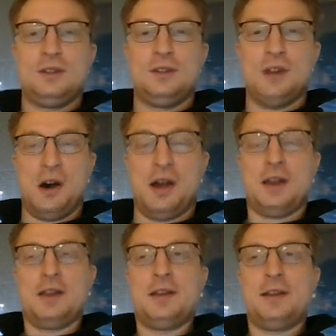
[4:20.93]

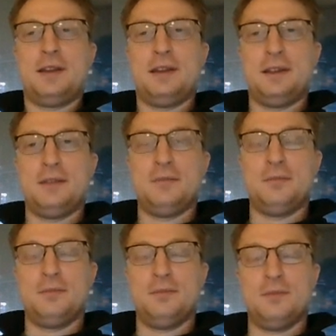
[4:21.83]
not
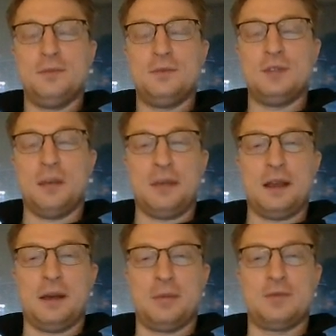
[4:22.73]
shaping
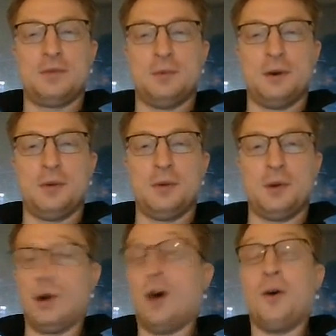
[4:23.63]
up to what we
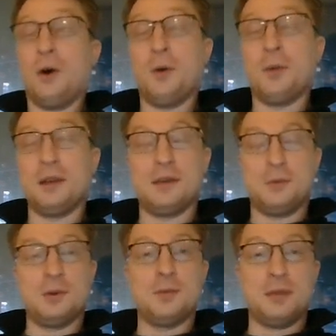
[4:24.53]
were all hoping it
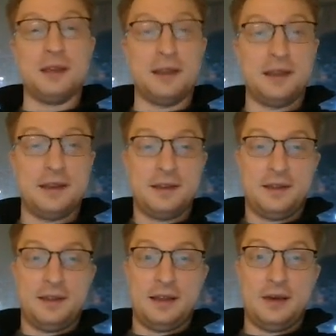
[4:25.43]
would be.
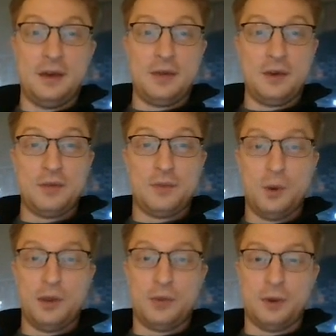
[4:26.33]
However,
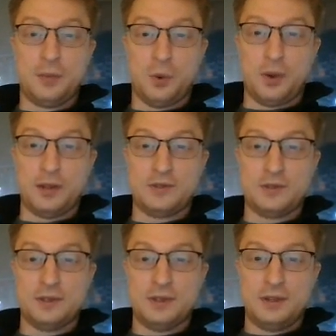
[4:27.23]
43
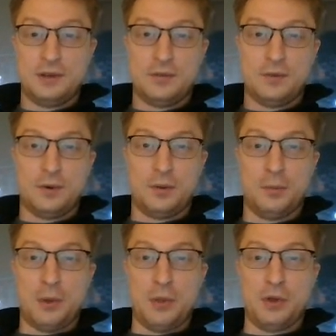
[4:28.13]
points
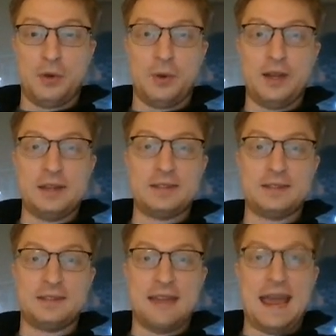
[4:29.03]
from the great
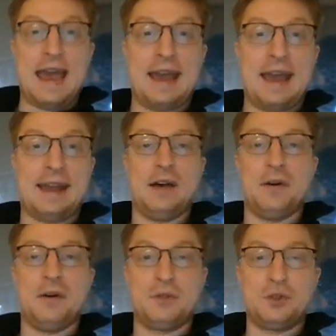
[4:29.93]
stack
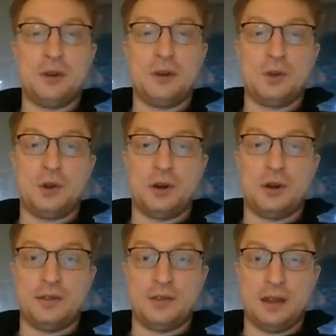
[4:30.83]
of Trevor
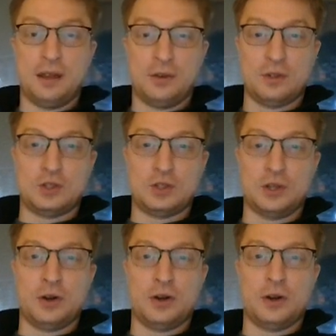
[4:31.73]
Lawrence and Christian
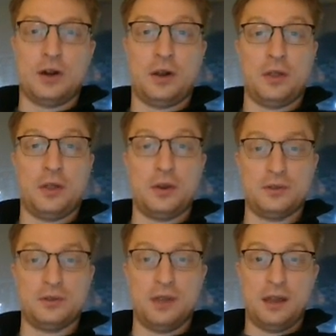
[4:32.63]
Kirk on
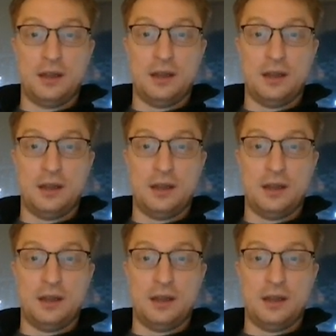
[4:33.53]
Thursday